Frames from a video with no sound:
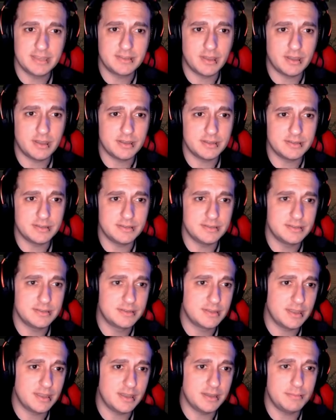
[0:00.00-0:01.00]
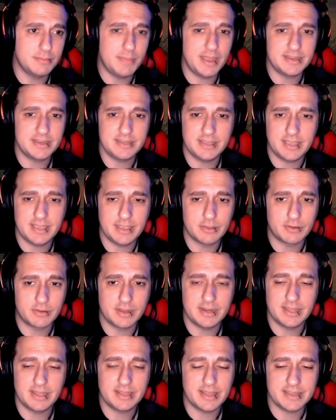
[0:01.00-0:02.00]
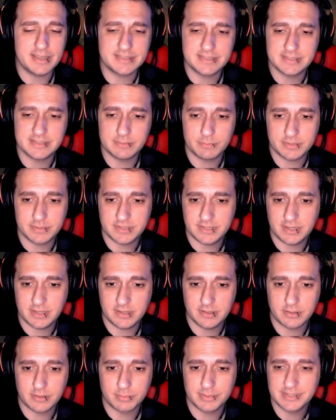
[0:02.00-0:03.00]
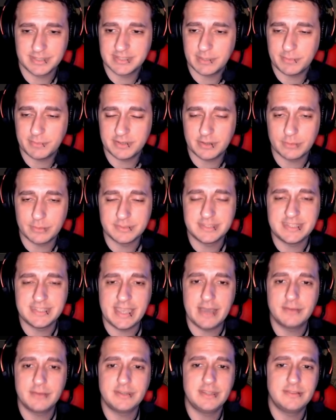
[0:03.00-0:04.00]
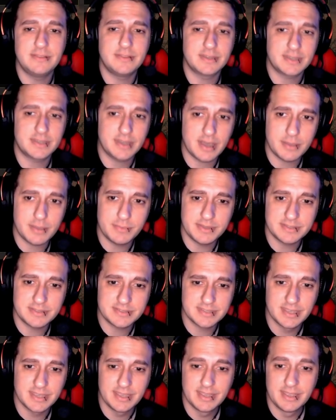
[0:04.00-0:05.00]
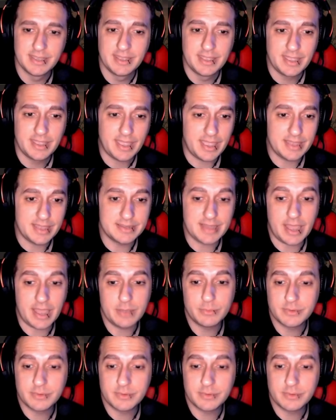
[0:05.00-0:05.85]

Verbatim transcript: on uh, MagDK or any classes in particular, please let me know down in the comments. And I will